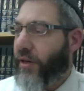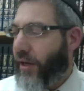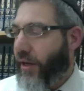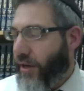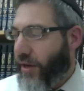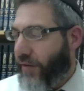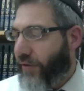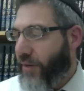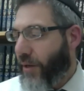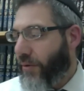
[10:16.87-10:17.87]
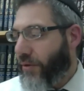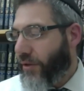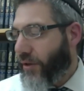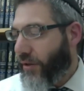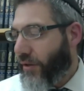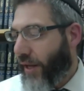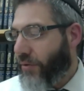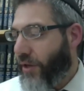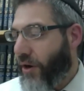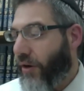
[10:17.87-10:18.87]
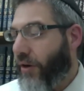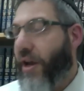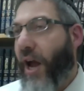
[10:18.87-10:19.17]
And it's kind of funny because that's who they are.